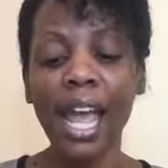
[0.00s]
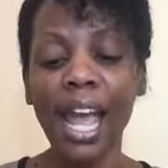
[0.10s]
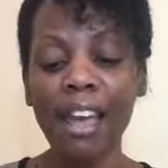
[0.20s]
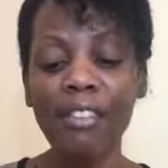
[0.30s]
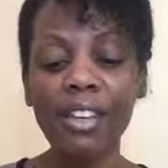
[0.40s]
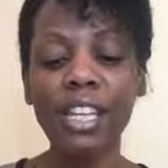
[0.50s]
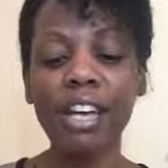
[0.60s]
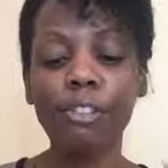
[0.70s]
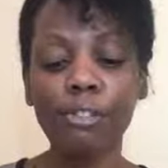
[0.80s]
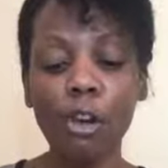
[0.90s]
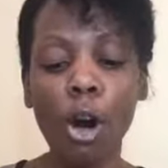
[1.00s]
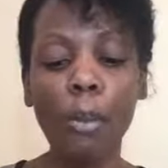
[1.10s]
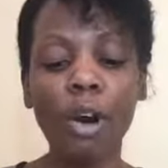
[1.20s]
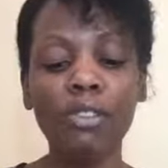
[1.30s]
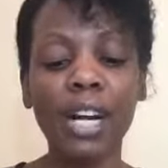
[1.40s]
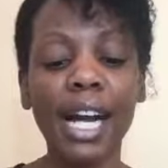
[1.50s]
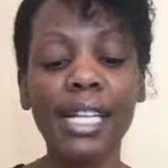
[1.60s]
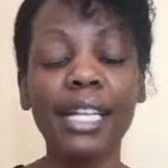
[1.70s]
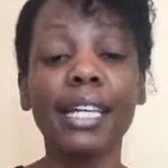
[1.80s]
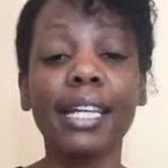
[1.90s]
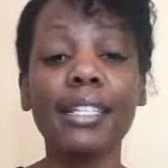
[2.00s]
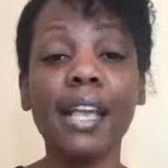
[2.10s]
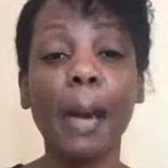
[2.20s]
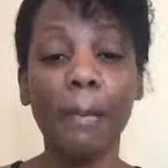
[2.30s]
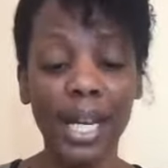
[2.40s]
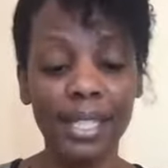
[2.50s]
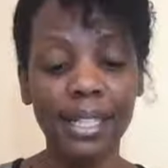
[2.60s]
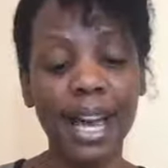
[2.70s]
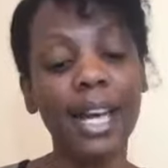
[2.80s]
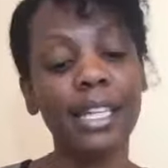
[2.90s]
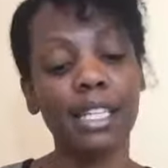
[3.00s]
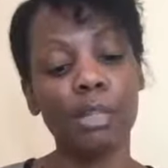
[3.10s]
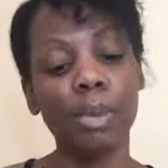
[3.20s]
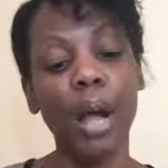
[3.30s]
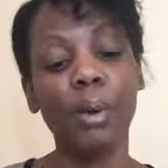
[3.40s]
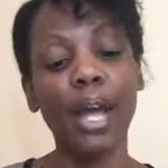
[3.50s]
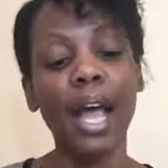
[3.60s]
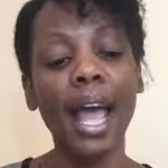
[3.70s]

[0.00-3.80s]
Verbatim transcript: having a form of godliness but denying its power.